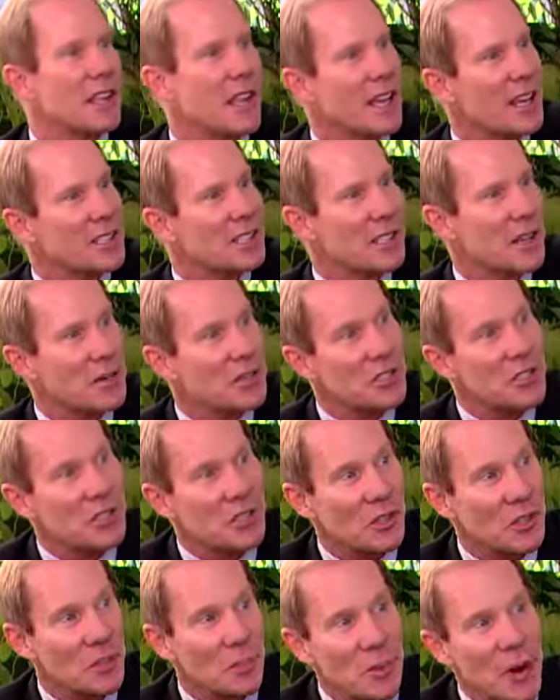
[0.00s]
and sometimes it's
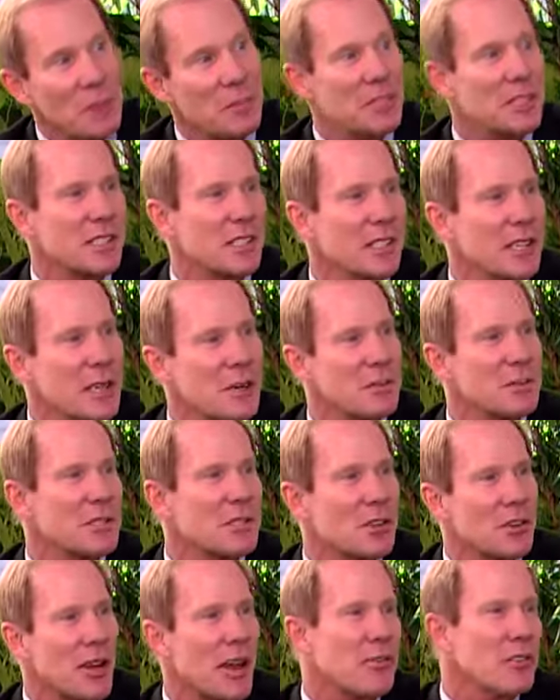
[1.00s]
during REM sleep.
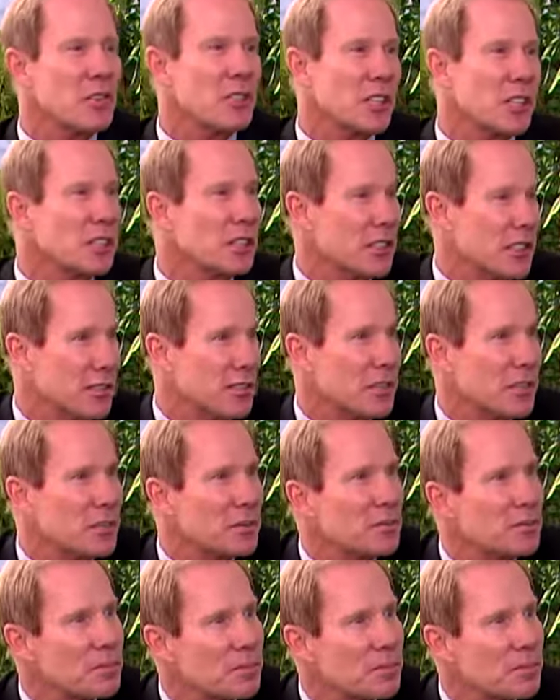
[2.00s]
So everyone's a little different.